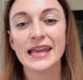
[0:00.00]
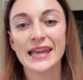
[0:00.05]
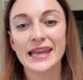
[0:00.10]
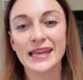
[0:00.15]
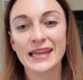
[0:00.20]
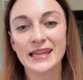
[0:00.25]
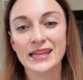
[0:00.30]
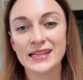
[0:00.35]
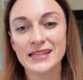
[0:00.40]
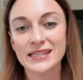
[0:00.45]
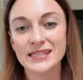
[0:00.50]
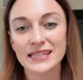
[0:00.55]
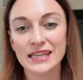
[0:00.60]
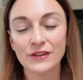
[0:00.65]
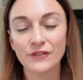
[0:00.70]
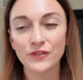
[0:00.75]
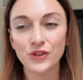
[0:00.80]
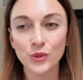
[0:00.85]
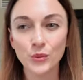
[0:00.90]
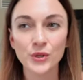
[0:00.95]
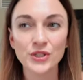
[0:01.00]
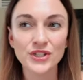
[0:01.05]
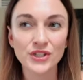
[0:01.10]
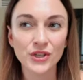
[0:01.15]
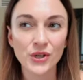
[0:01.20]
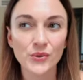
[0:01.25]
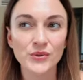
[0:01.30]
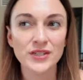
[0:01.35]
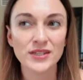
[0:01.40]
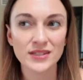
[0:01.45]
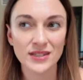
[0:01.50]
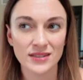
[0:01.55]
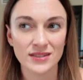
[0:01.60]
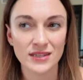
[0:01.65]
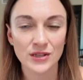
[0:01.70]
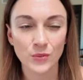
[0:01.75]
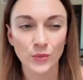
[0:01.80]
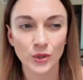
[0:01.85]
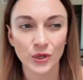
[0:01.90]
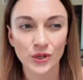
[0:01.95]
is if you were to go to
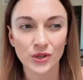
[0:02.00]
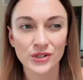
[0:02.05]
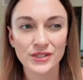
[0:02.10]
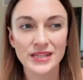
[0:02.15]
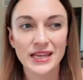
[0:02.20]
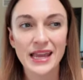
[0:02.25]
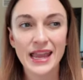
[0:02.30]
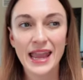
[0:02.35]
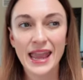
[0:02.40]
Disney World